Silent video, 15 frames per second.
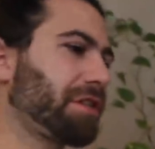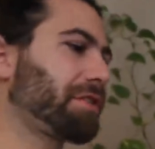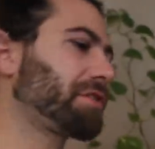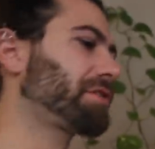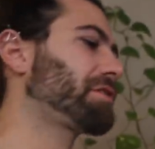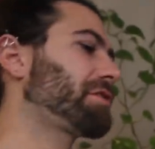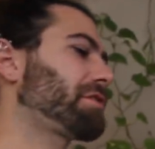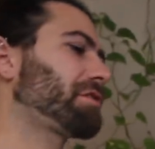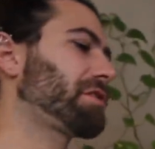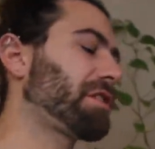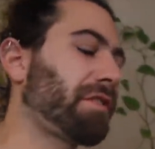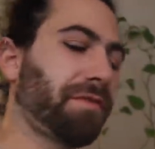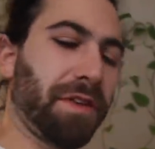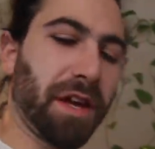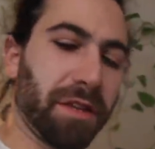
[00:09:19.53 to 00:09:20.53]
is,
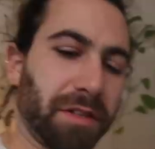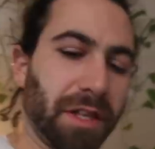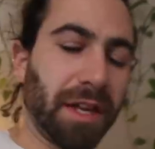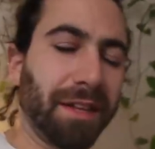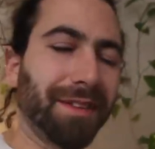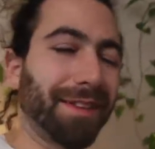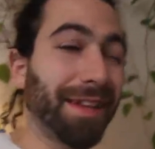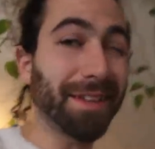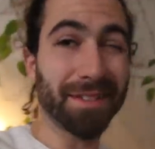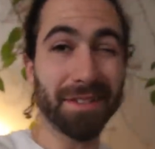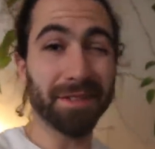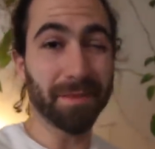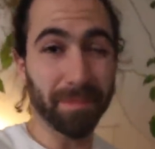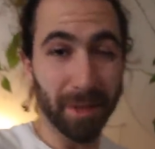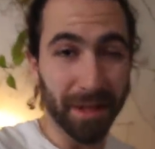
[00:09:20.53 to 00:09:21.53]
in fact, a
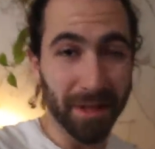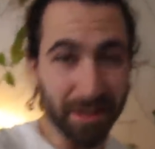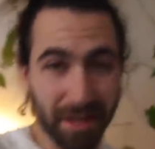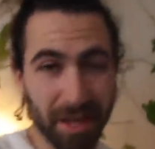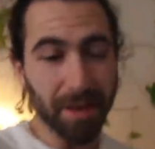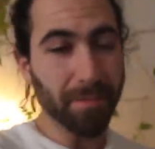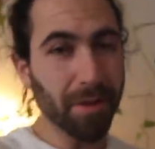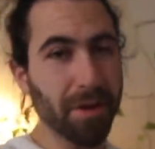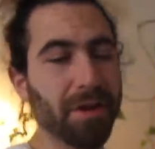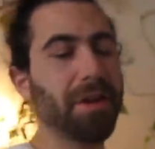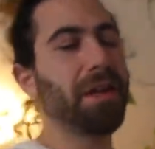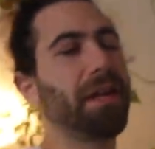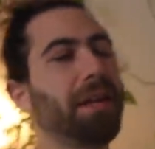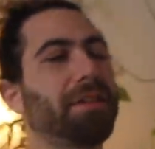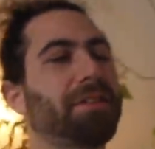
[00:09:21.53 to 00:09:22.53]
license plate camera.
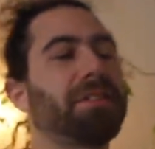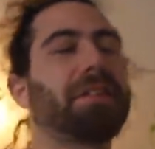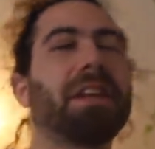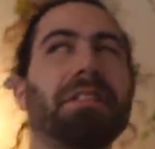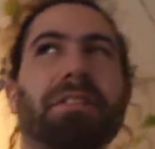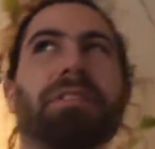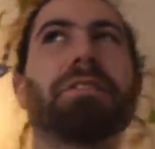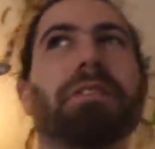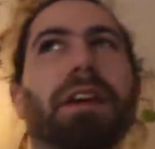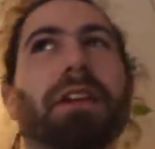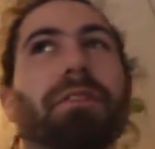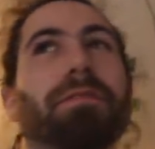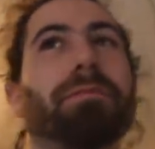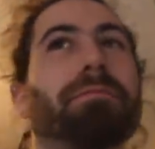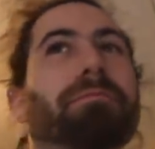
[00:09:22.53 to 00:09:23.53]
It's intended to
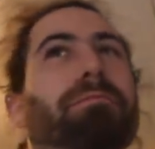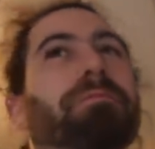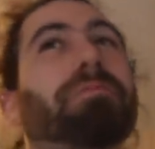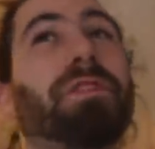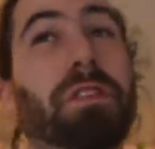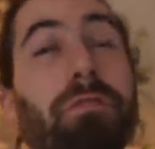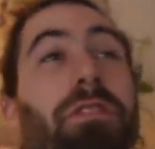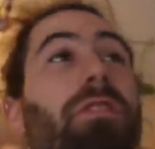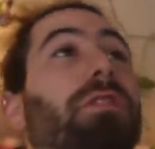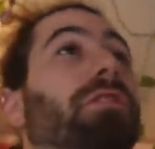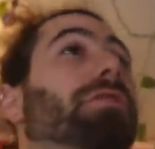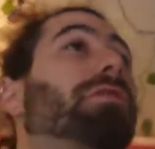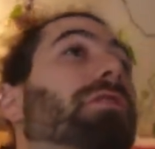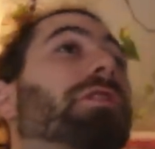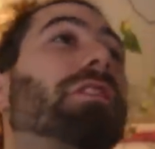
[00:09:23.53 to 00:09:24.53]
take very
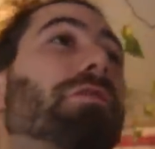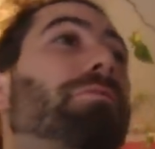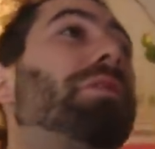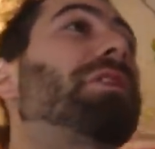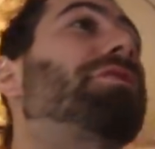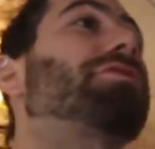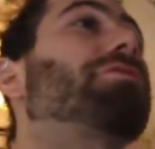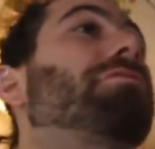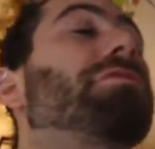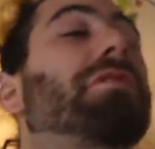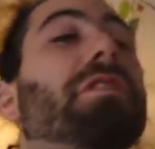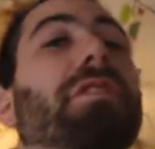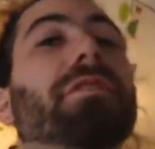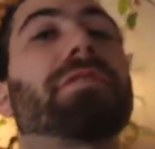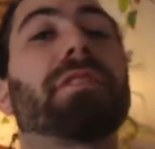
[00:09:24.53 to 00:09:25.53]
good, clear pictures
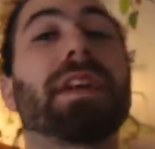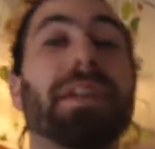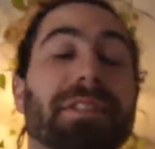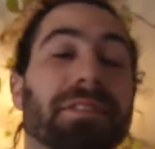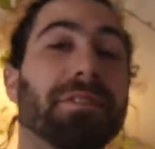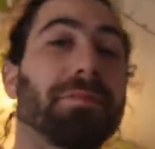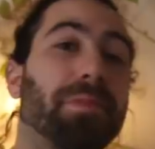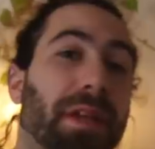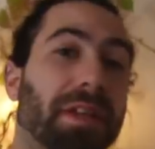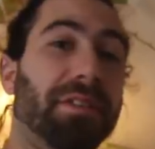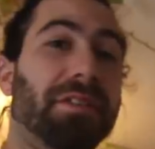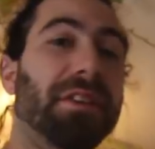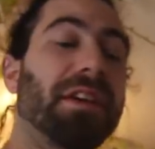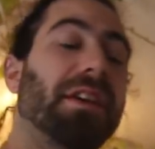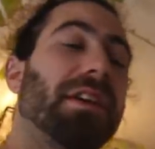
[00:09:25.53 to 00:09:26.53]
of license
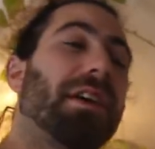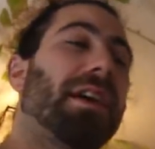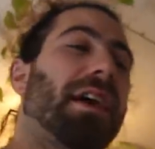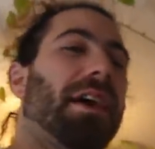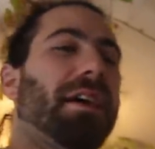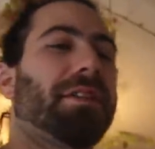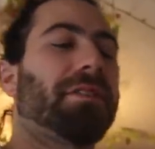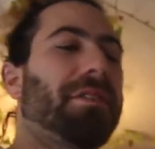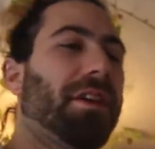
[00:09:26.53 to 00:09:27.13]
plates at